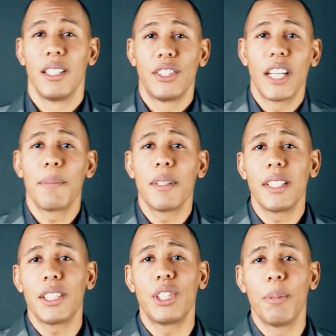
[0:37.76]
Gentlemen,
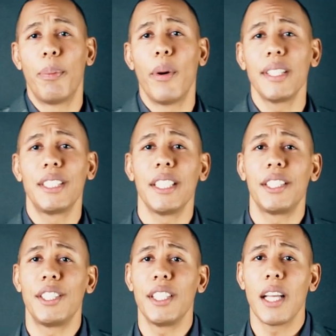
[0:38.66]
this is your boy
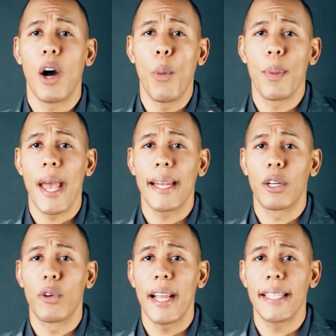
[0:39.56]
GC. I hope you had a
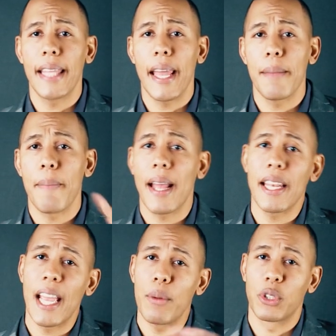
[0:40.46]
great day. My
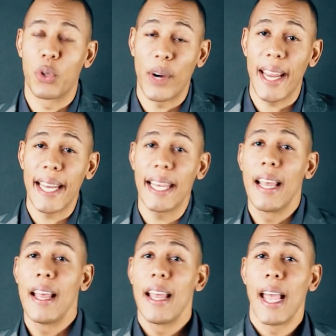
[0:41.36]
day was great.
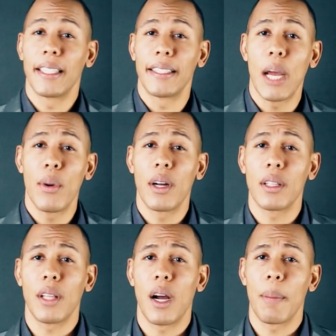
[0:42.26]
And today we're gonna
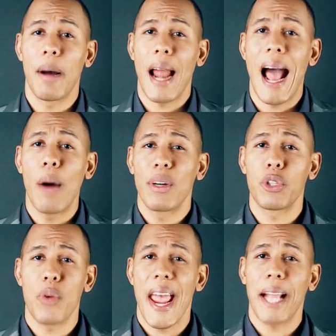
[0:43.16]
talk about how
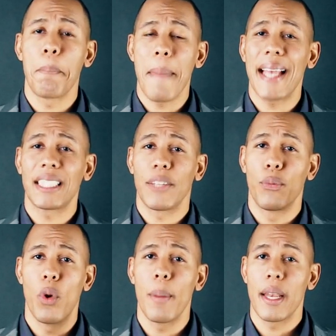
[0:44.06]
attract massive
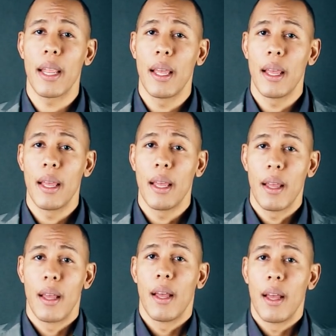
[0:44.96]
women.
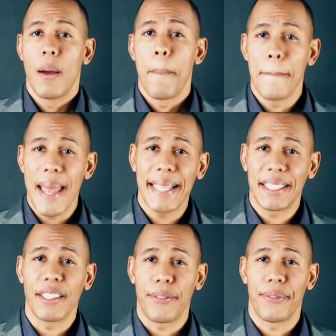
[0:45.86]

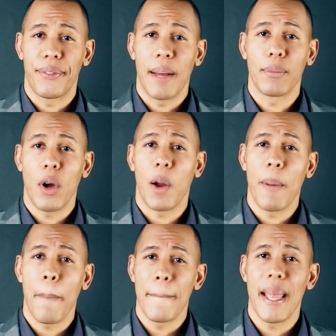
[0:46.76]
Massive. I'm talking
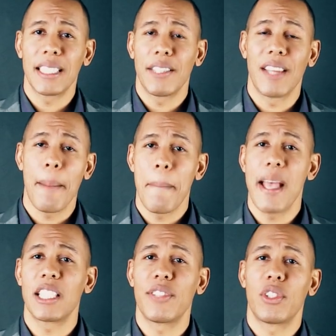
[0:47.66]
about massive. Get
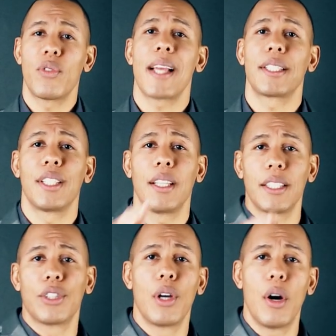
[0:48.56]
massive attraction.
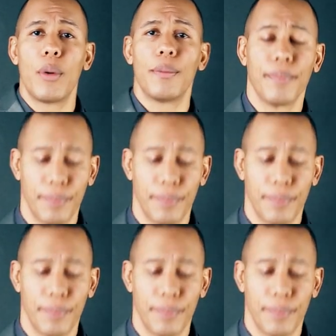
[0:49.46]
Let's go.